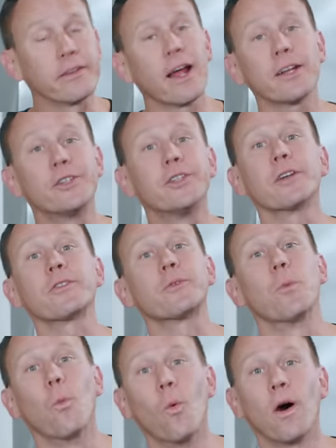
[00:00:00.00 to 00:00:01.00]
It's not
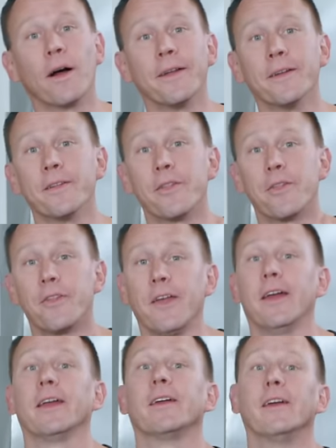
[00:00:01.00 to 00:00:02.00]
just one
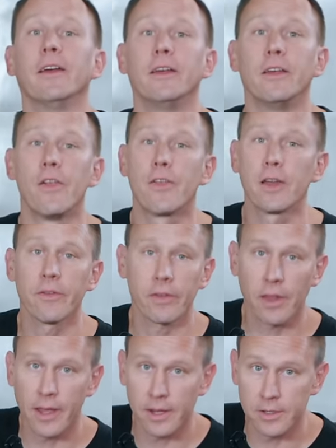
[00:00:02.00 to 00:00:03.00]
thing. Think of
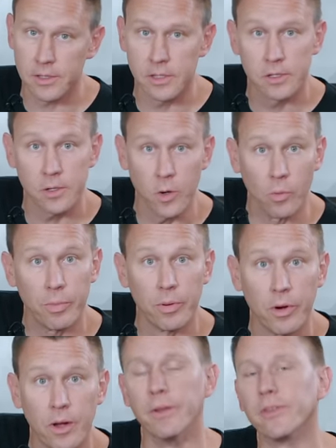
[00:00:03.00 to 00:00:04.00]
it like a soup.
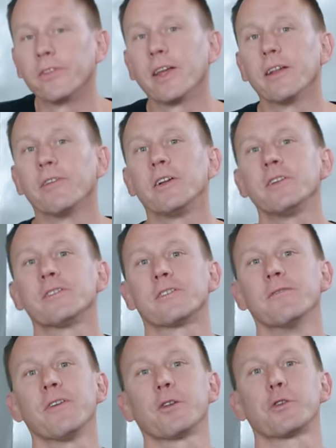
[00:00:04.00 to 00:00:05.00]
Instead of onions
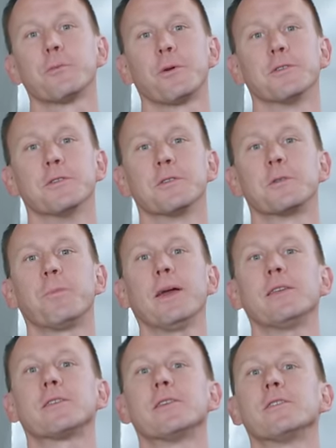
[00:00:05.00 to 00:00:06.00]
and vegetables and
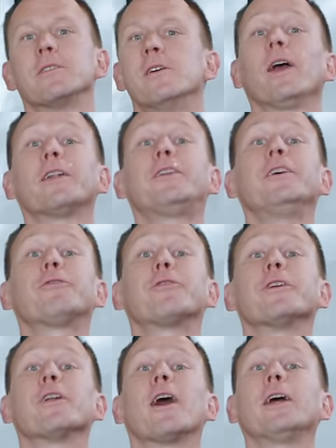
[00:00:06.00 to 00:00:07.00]
spices, we got different